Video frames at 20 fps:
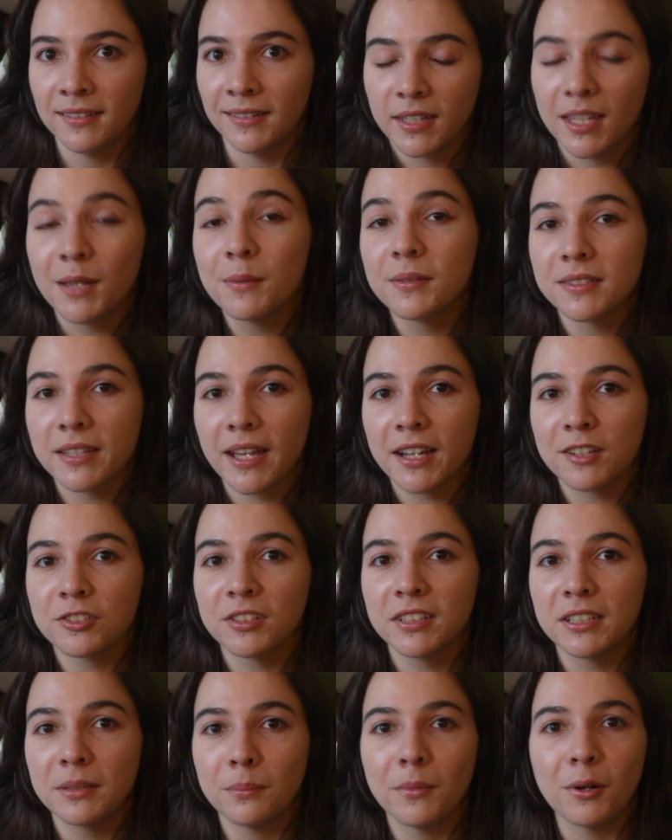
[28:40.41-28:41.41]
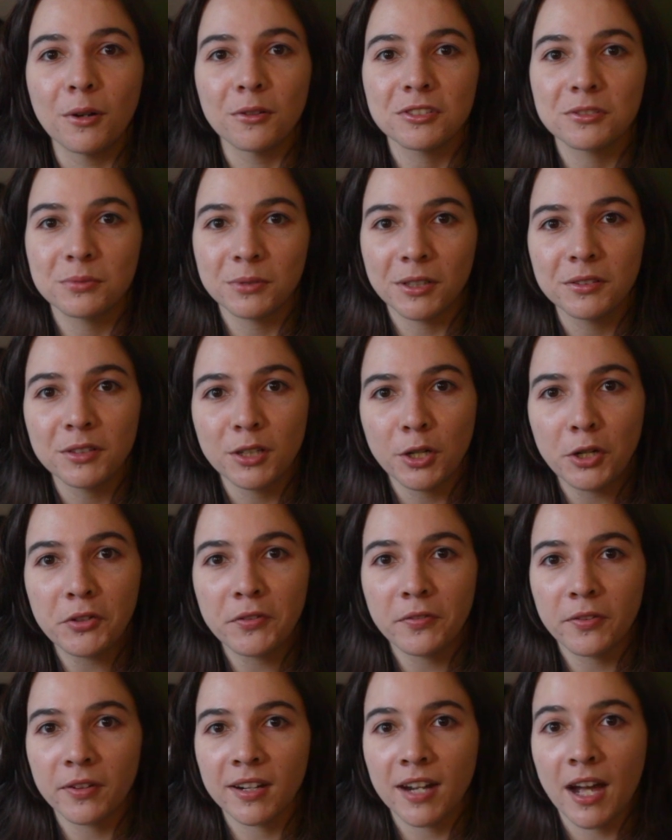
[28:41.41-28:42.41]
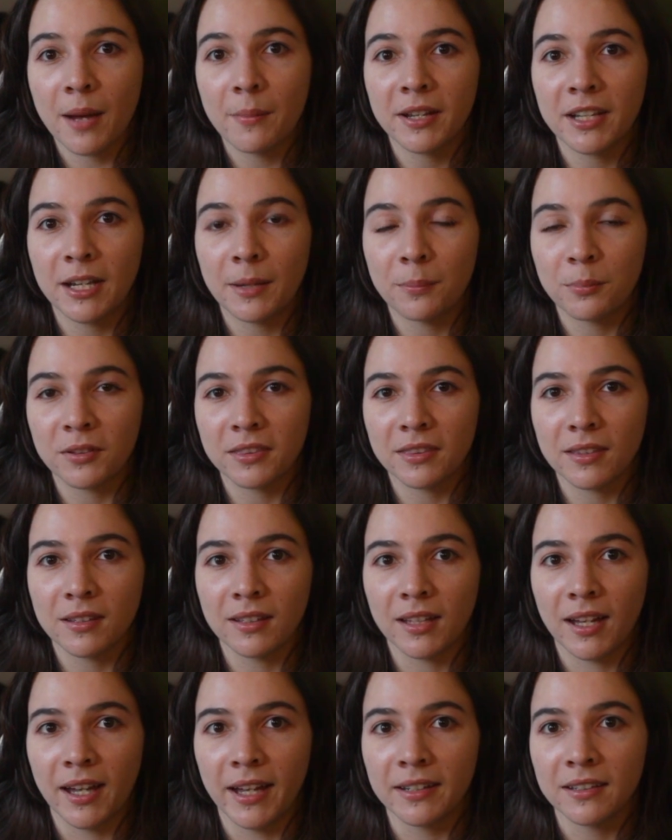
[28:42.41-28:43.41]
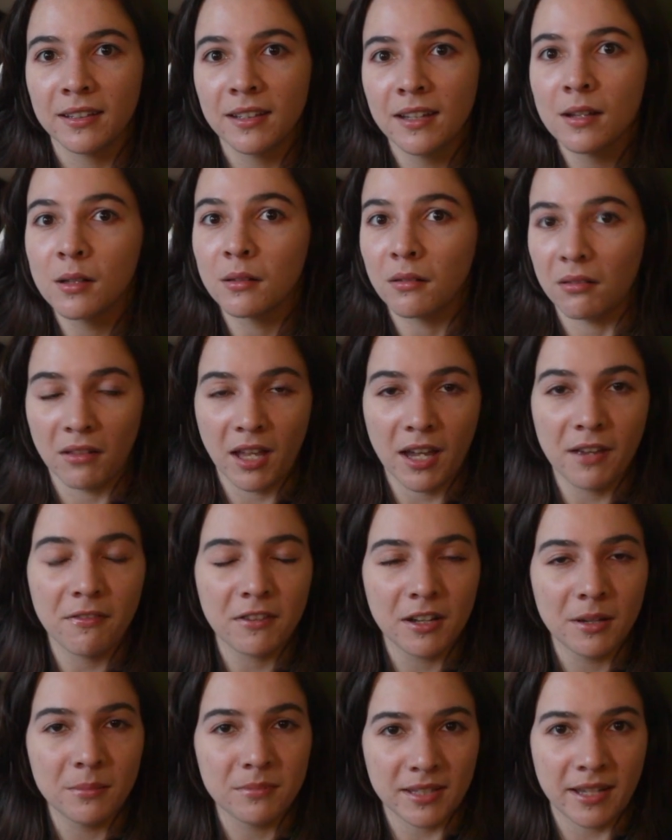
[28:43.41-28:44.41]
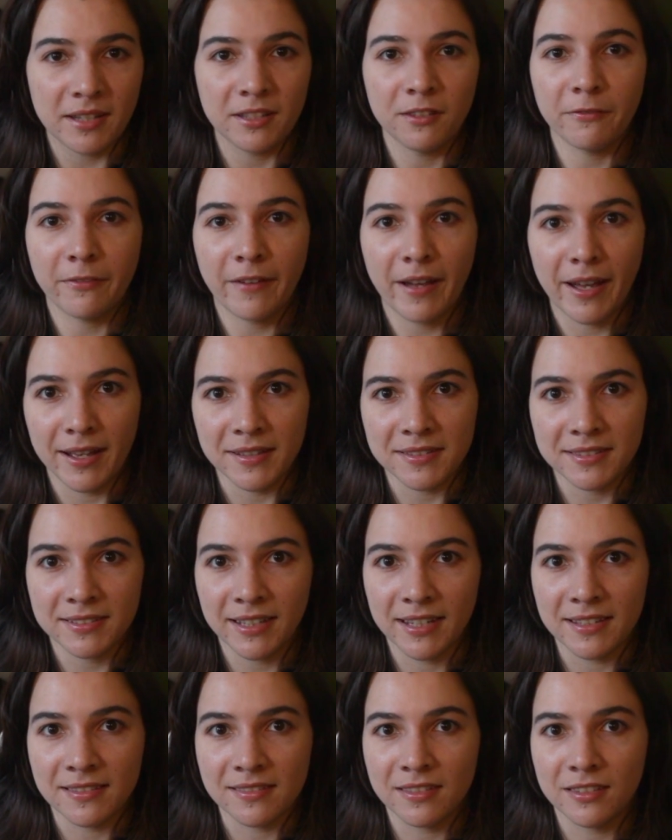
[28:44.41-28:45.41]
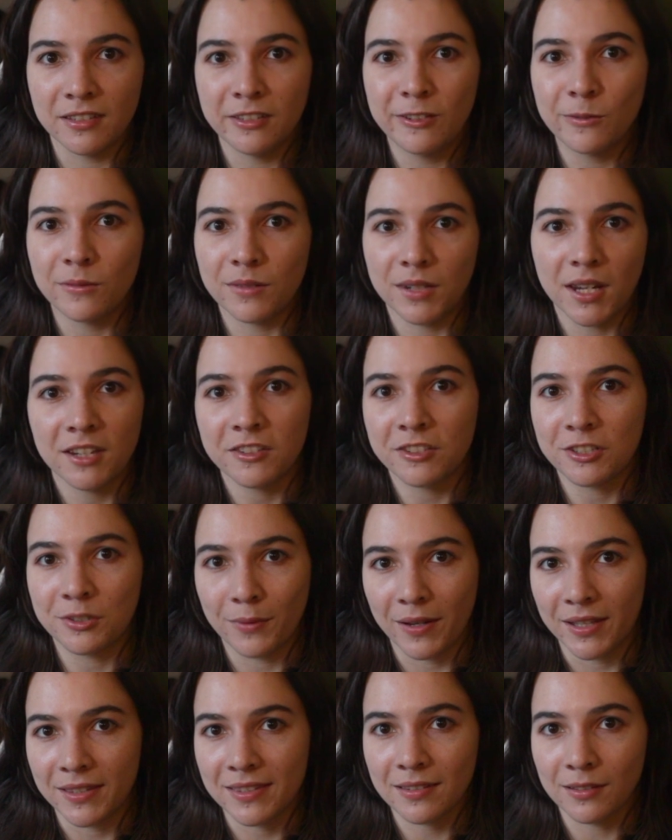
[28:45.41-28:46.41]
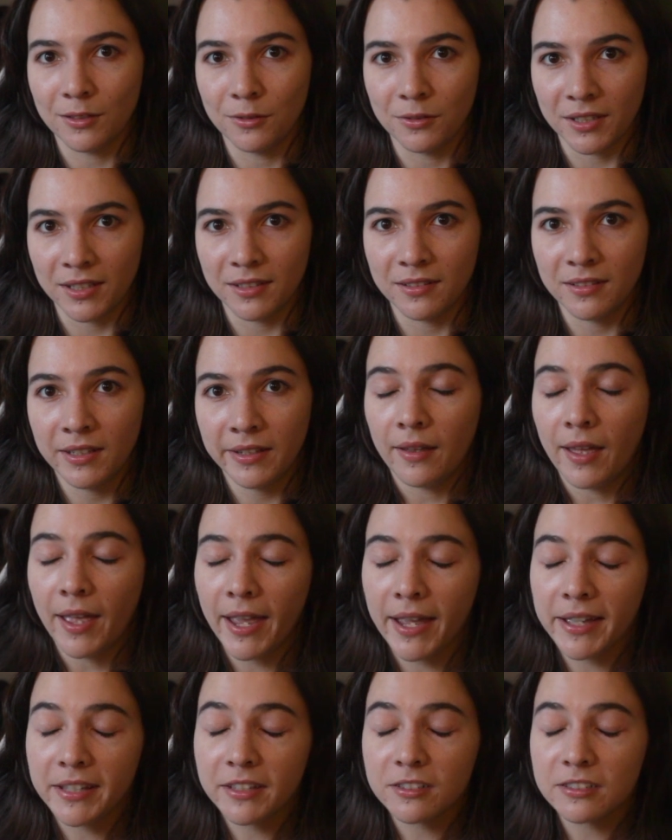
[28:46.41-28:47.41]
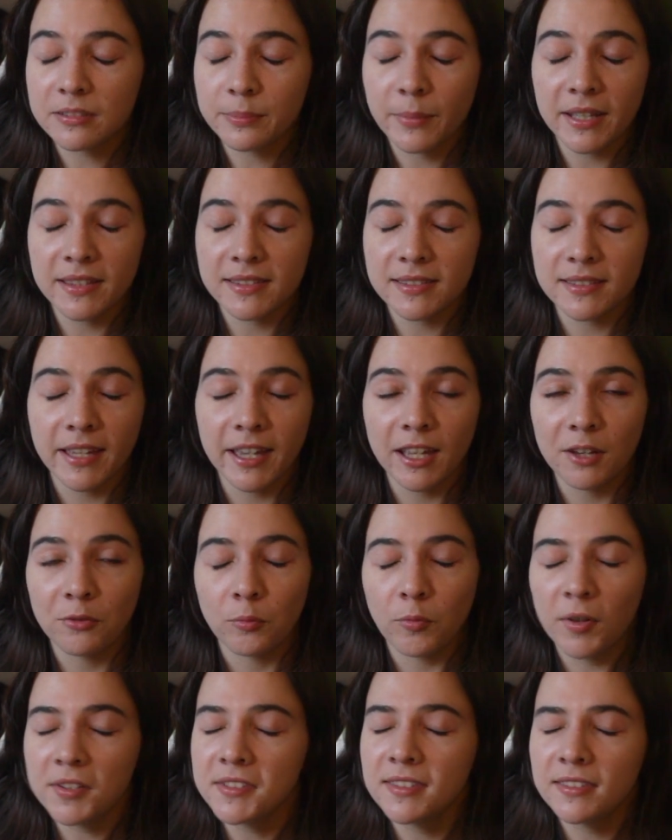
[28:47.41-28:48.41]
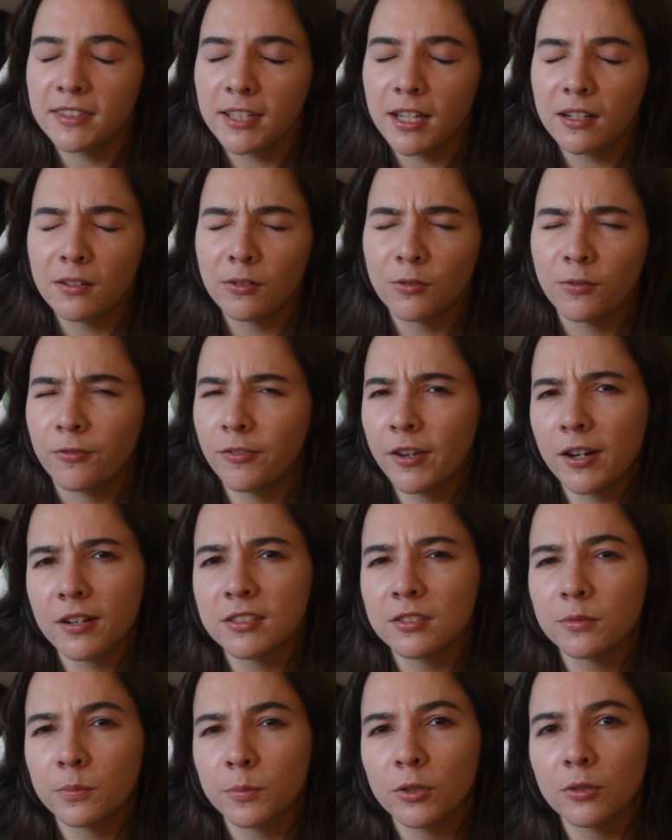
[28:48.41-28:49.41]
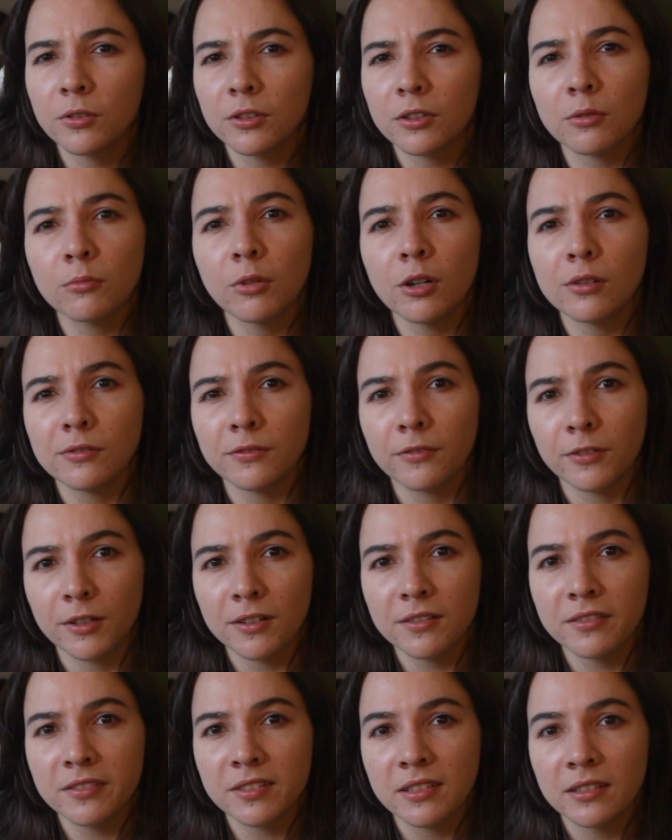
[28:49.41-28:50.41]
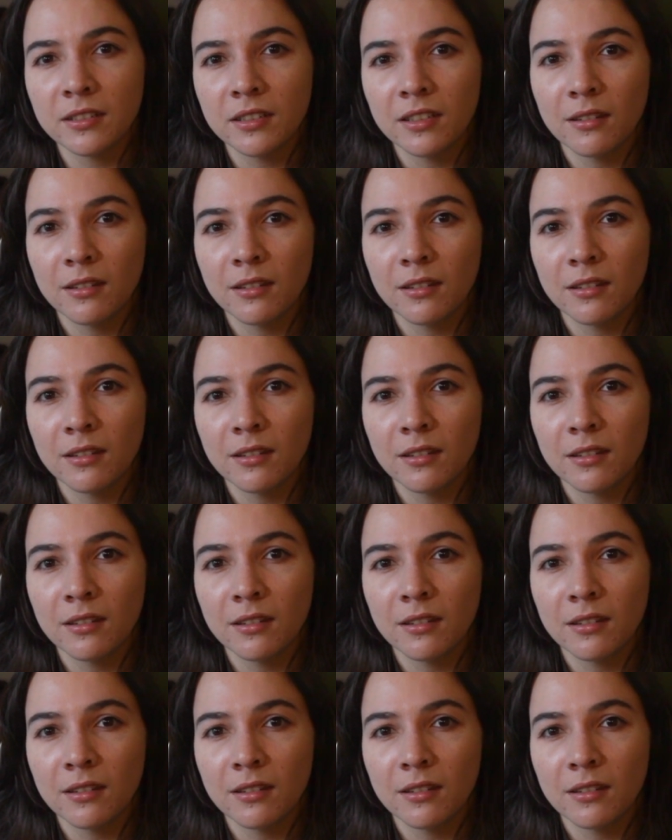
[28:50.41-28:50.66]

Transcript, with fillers: He was actually most well known for coming up with the line, "Life comes at you fast," as the new nationwide slogan. Haters might say, wasn't that a Ferris Bueller quote first?